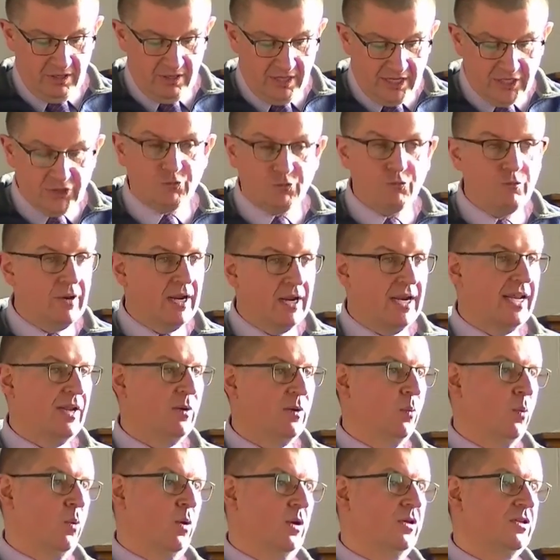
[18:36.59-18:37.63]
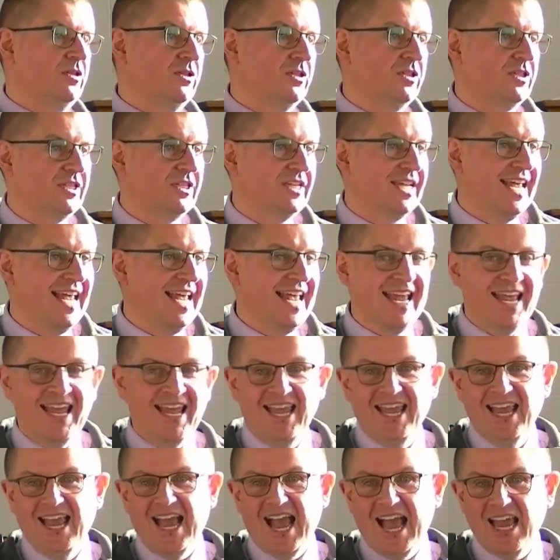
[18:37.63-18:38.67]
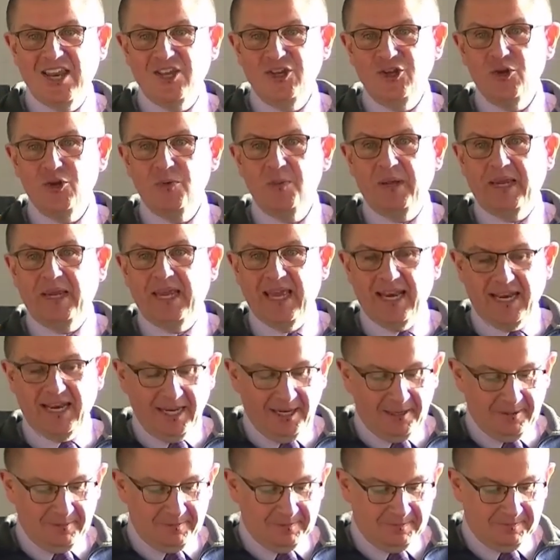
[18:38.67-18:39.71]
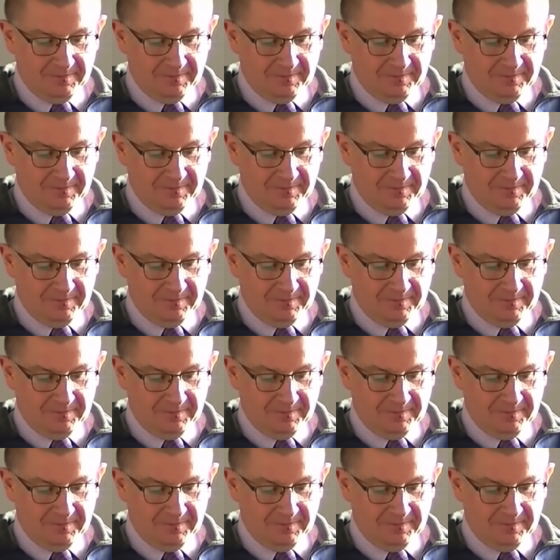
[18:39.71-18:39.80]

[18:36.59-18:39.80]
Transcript: This really was a new beginning.